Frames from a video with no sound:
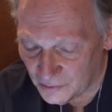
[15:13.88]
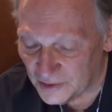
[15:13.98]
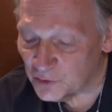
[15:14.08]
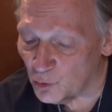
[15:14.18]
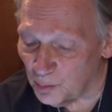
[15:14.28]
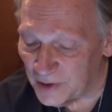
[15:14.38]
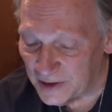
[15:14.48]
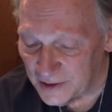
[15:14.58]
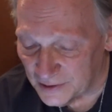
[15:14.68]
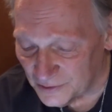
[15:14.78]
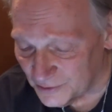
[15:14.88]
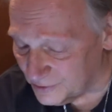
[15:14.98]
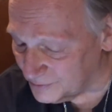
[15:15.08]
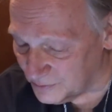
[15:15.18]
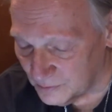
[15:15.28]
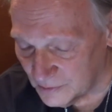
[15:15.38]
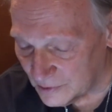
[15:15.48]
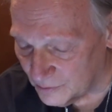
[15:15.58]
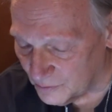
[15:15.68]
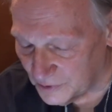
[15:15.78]
Disobedience.
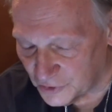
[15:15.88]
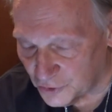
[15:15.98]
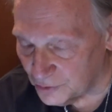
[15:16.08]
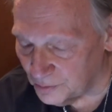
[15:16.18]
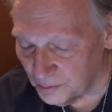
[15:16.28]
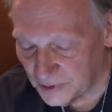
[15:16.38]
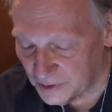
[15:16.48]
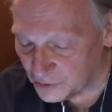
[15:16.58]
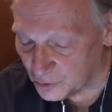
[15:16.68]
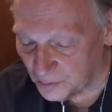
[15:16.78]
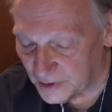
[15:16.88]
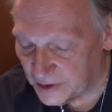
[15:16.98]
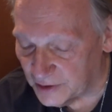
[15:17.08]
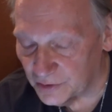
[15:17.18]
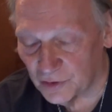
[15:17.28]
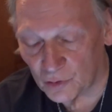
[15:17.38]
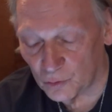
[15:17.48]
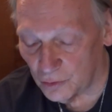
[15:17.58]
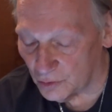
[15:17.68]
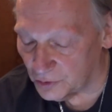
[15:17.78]
We shouldn't be disobedient to the
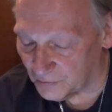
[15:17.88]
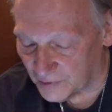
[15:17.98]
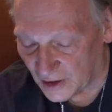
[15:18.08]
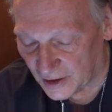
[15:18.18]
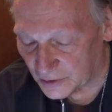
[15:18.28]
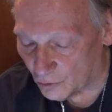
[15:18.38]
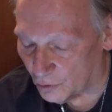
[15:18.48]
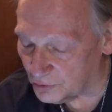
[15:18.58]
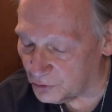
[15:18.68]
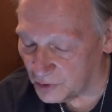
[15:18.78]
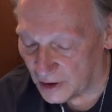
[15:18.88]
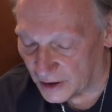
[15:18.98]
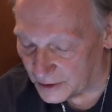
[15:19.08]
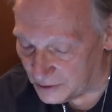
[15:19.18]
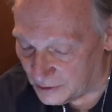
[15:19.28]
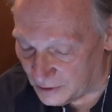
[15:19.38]
word of God or to God.